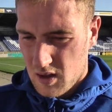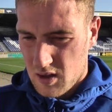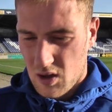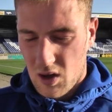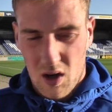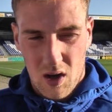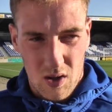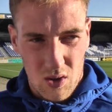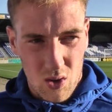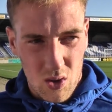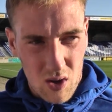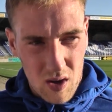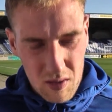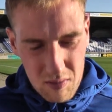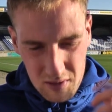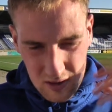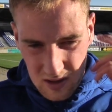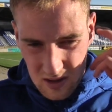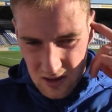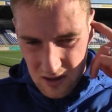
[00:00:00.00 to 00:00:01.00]
No,
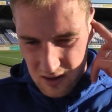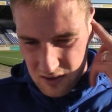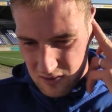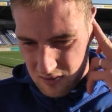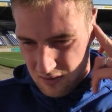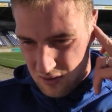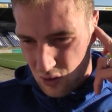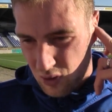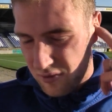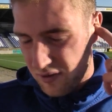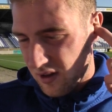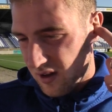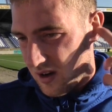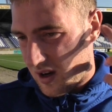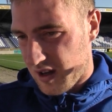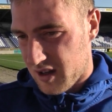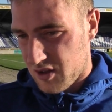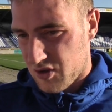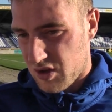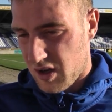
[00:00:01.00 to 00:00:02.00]
it was not for the
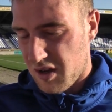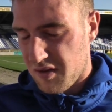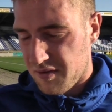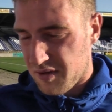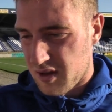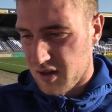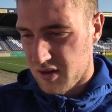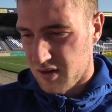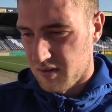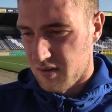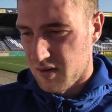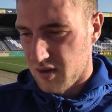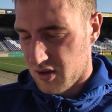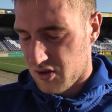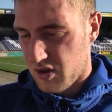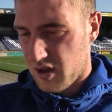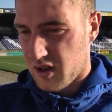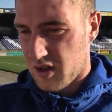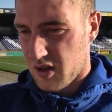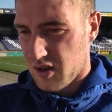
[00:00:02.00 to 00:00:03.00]
lack of trying for the
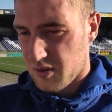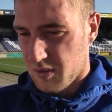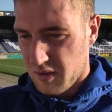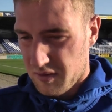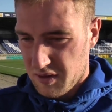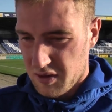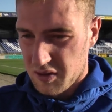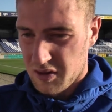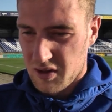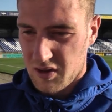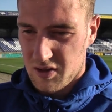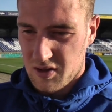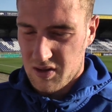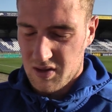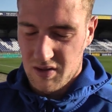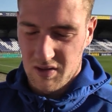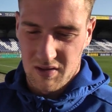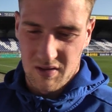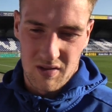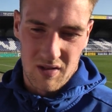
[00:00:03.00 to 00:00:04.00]
strikers,
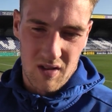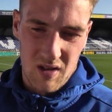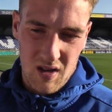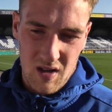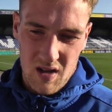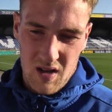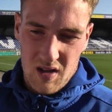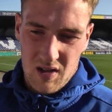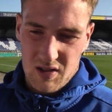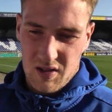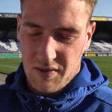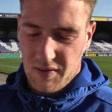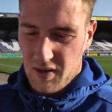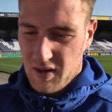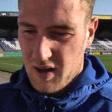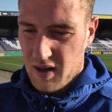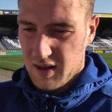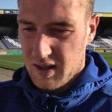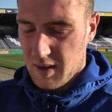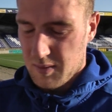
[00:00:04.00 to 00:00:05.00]
midfielders and stuff
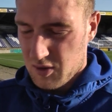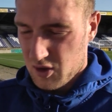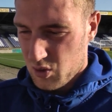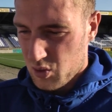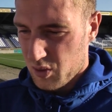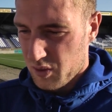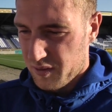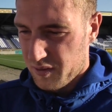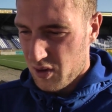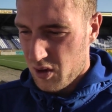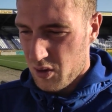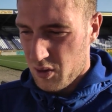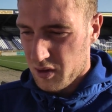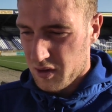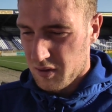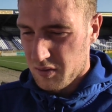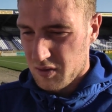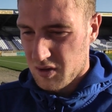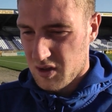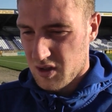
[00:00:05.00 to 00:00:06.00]
like that in terms of going
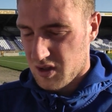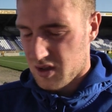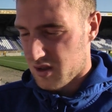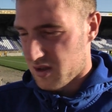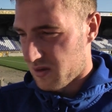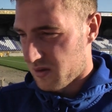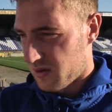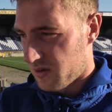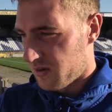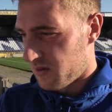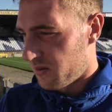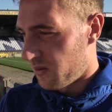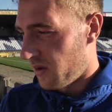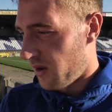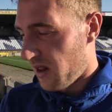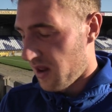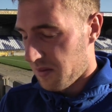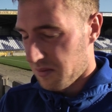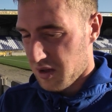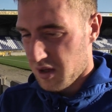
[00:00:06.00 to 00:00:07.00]
forward. It was just
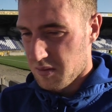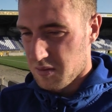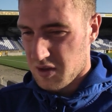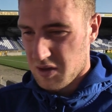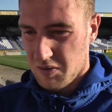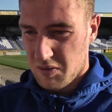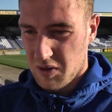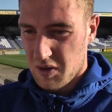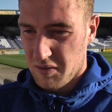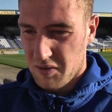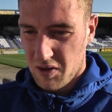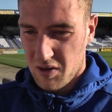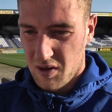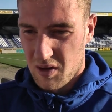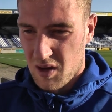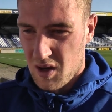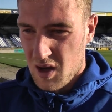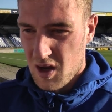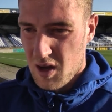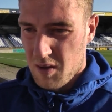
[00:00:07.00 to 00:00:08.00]
one of them games that we never
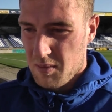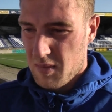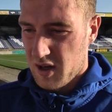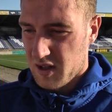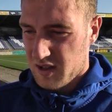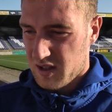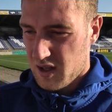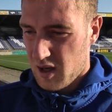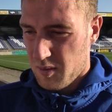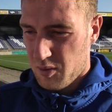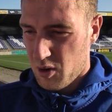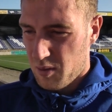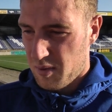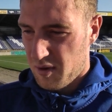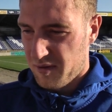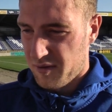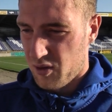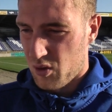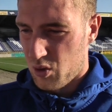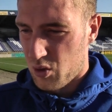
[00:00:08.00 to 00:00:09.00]
managed to get a
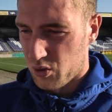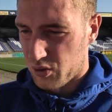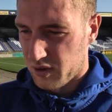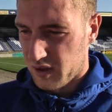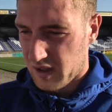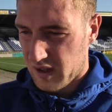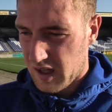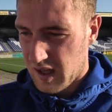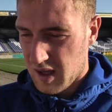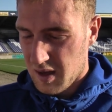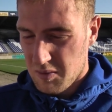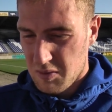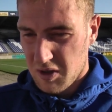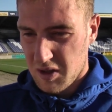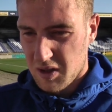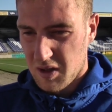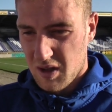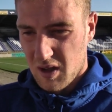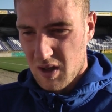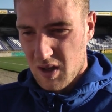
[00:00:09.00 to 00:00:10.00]
proper foothold in the game,
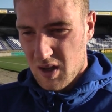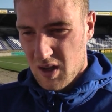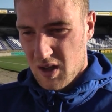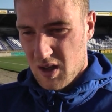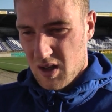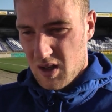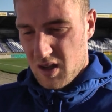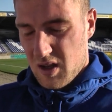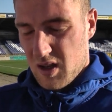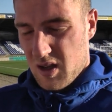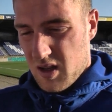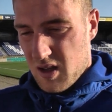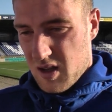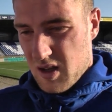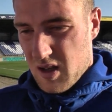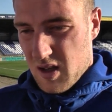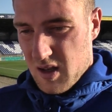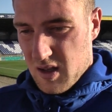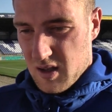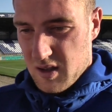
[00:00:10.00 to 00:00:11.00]
and
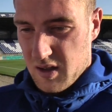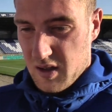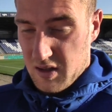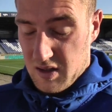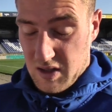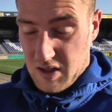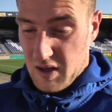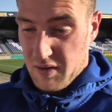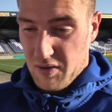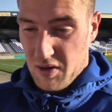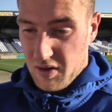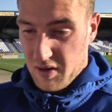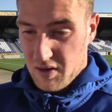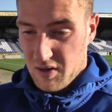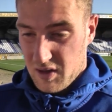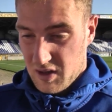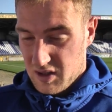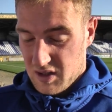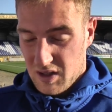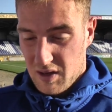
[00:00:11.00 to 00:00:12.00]
there's never
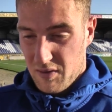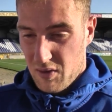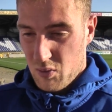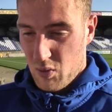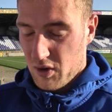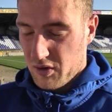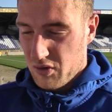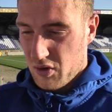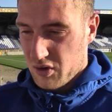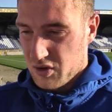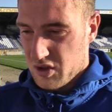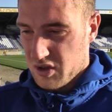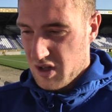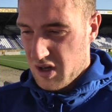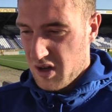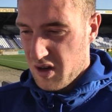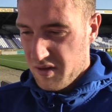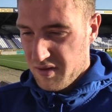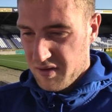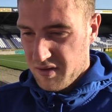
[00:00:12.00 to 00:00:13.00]
worked Ridgers
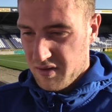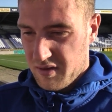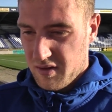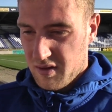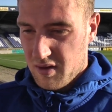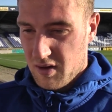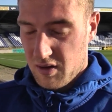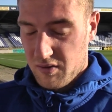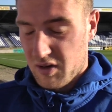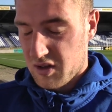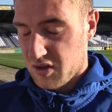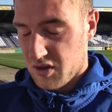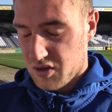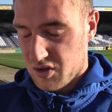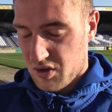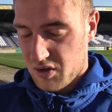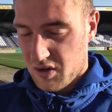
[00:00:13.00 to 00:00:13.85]
enough, and